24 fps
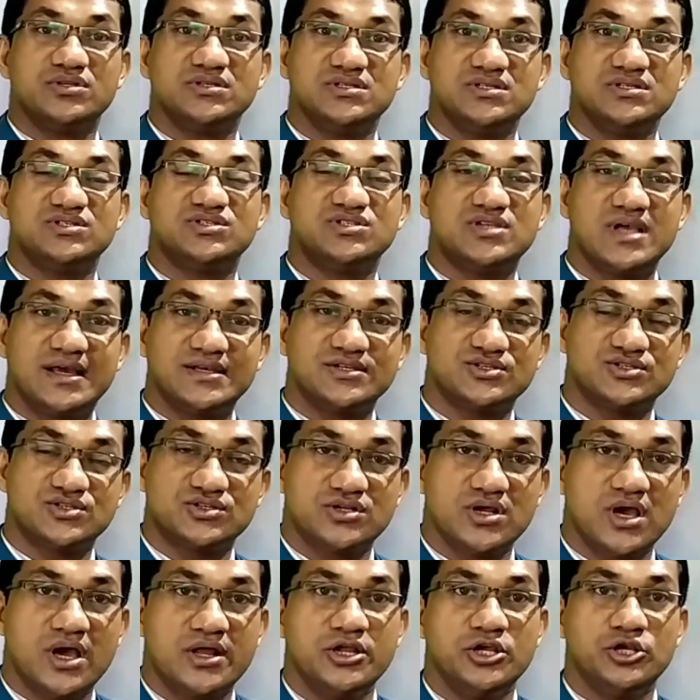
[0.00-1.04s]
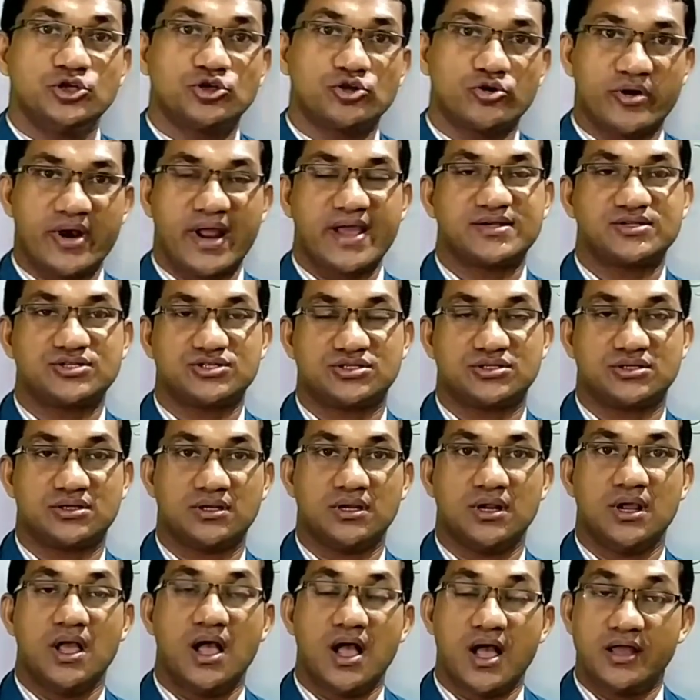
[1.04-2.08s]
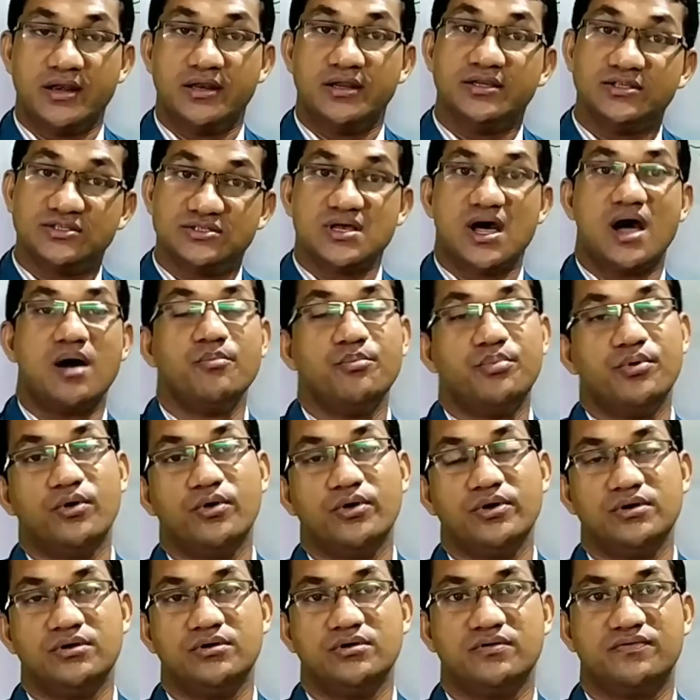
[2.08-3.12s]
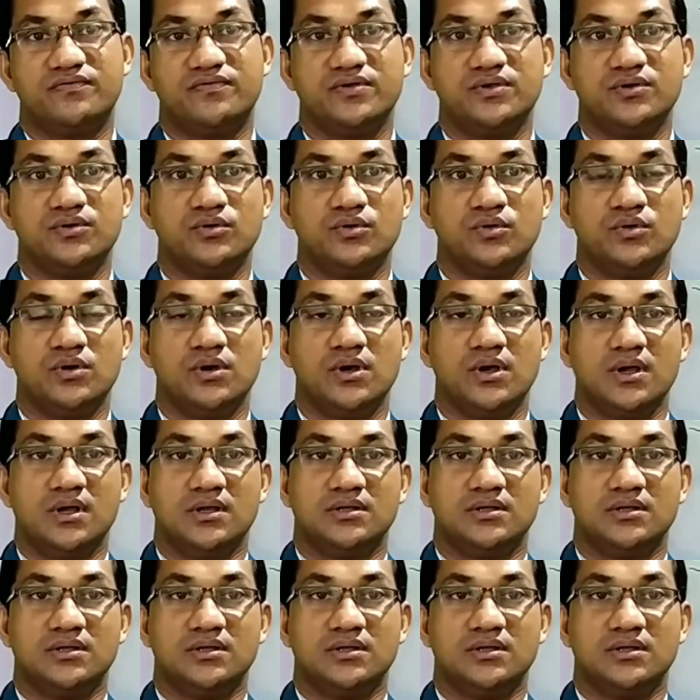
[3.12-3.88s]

this is just an introduction, and exam point of view,